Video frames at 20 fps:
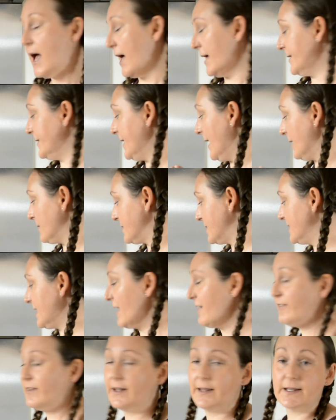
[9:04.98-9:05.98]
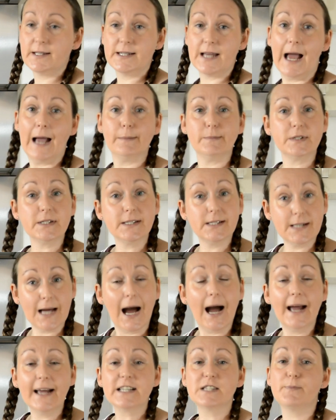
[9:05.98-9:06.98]
And now's definitely the time to
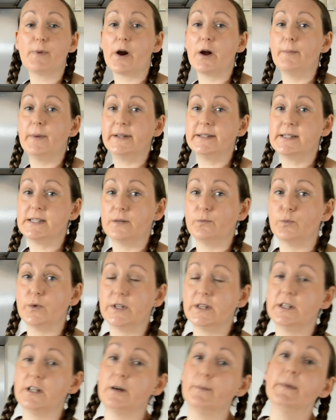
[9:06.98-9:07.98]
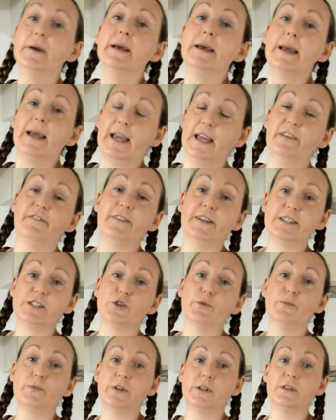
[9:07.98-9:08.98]
start experimenting with them if there's
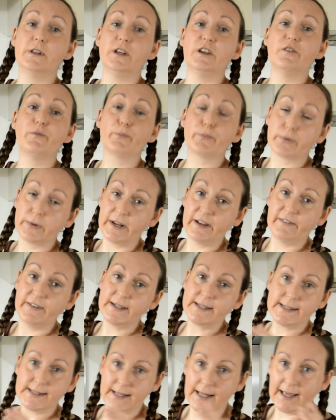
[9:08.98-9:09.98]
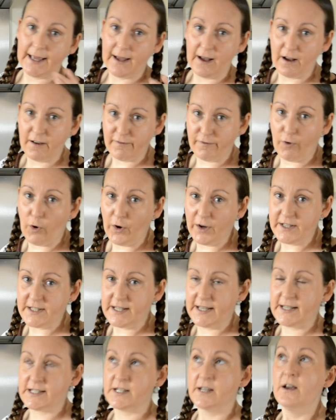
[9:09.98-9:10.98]
something that you've previously
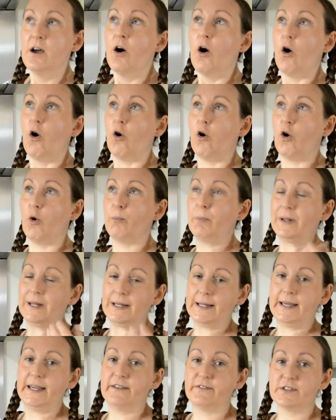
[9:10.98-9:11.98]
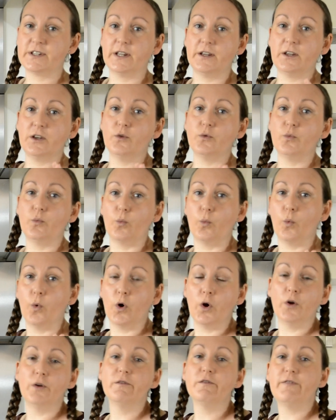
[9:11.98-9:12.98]
avoided or believed that you
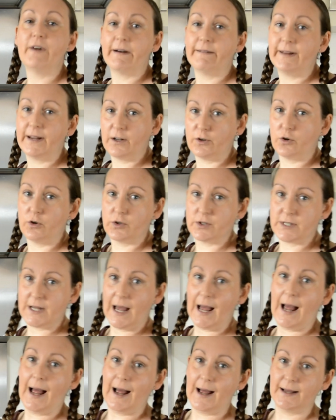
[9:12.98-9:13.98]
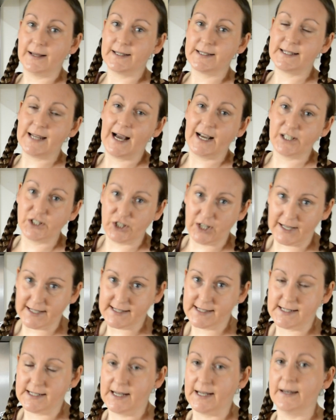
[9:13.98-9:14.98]
weren't very good at
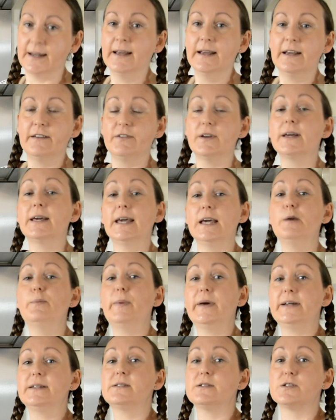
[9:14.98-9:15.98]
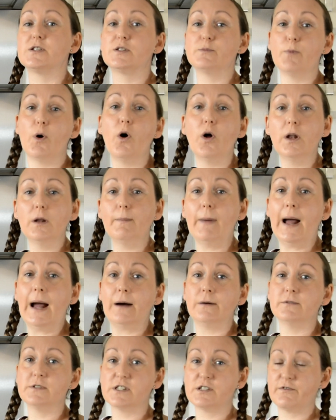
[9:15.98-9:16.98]
digesting. If you keep it to small
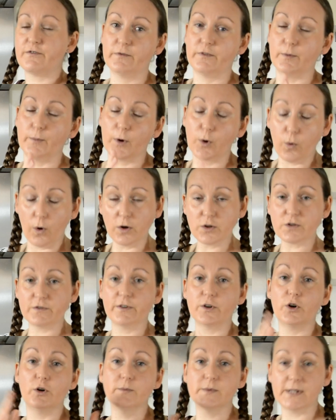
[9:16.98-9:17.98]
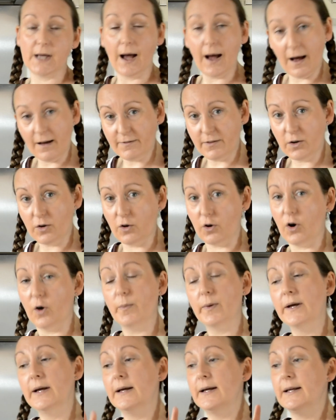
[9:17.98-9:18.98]
amounts, from 1/4 cup to 1/2
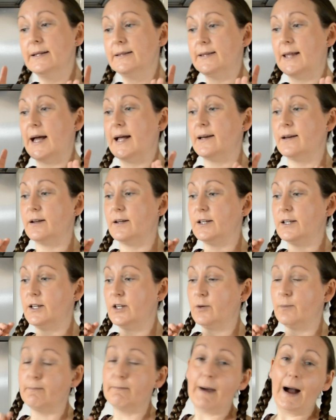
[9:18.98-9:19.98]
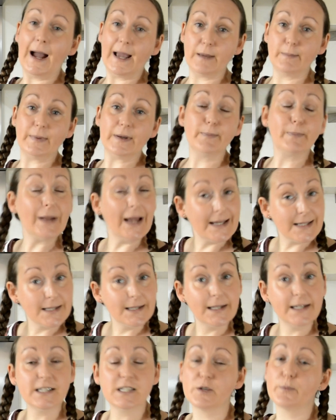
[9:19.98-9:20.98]
cup, then you might be
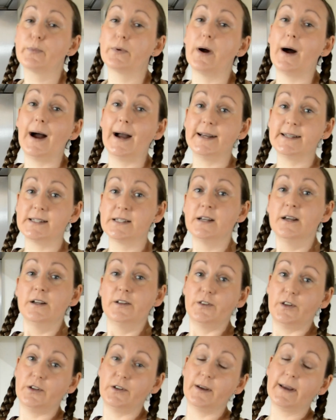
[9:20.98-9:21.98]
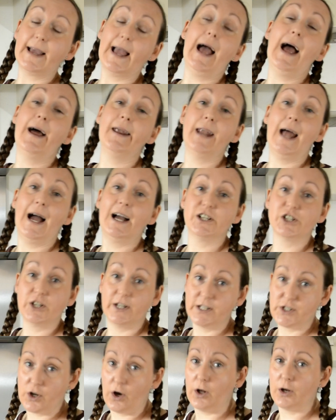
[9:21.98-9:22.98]
pleasantly surprised that you can
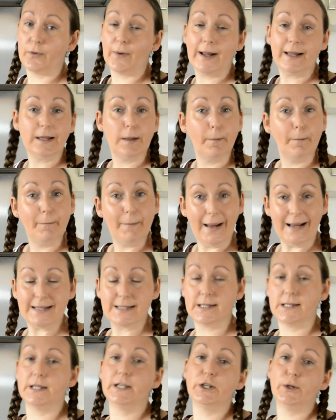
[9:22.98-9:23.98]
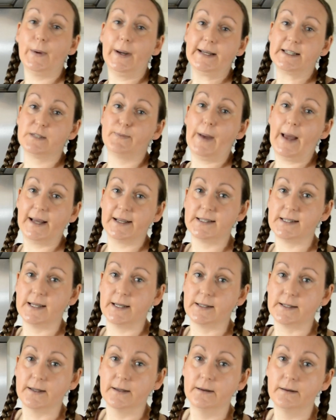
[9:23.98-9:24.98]
actually tolerate them better than you
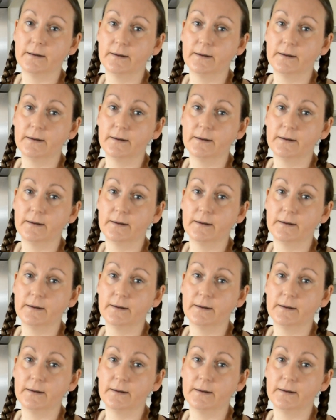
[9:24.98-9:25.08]
expected.